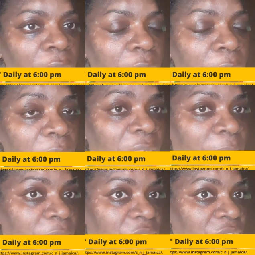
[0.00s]
but I'll be
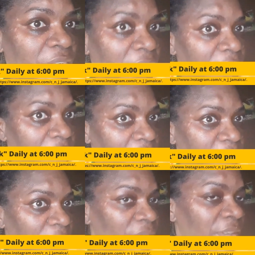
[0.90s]
trying this for the
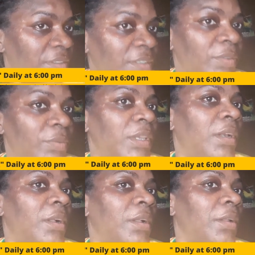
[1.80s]
rest of the week,
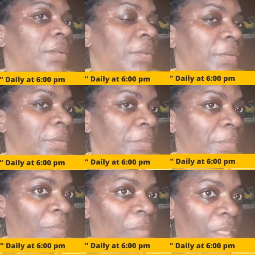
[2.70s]

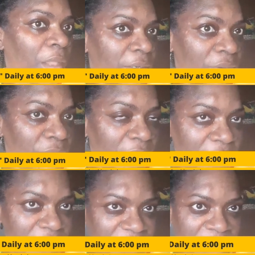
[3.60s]
and you guys
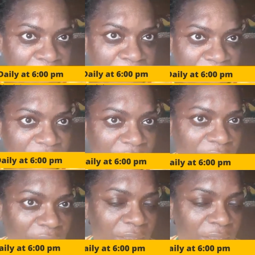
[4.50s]
tell me what you think.